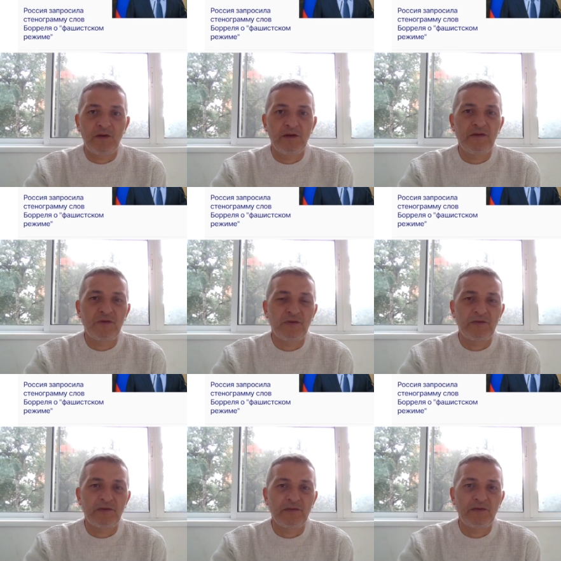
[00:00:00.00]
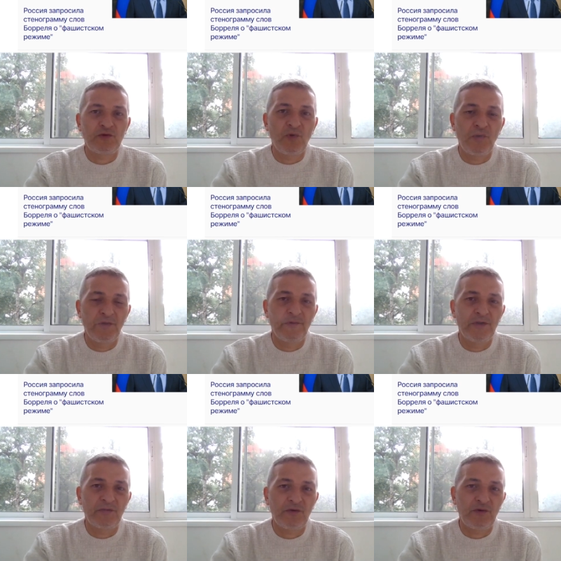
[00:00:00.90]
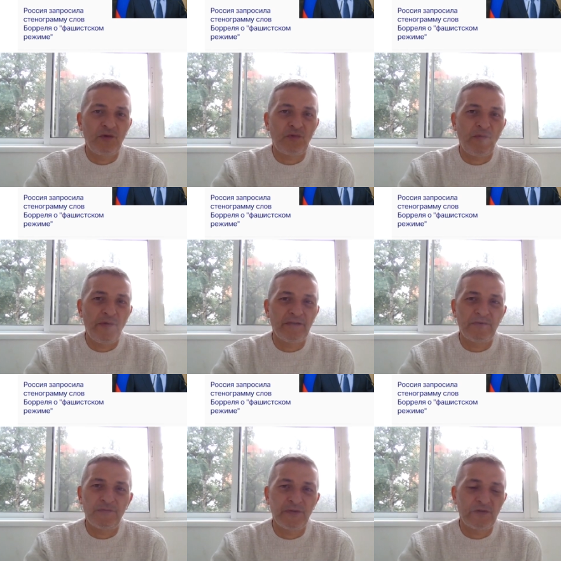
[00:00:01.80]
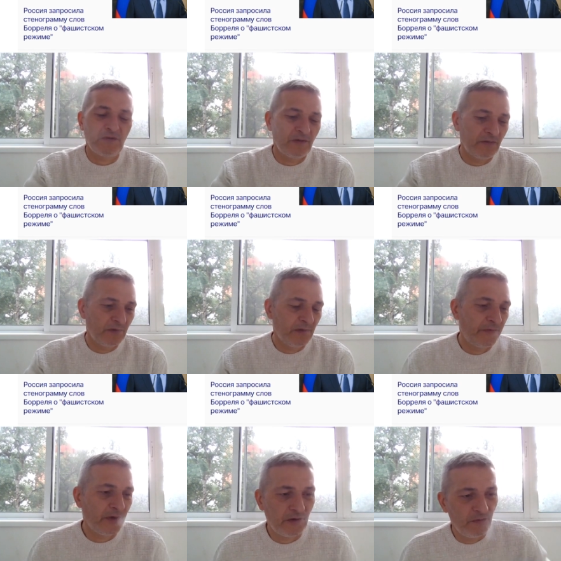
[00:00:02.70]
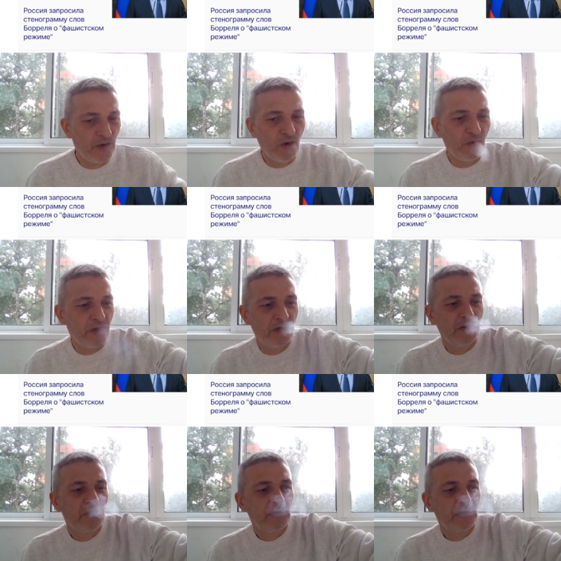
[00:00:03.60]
this story with counteroffensive is effectively over.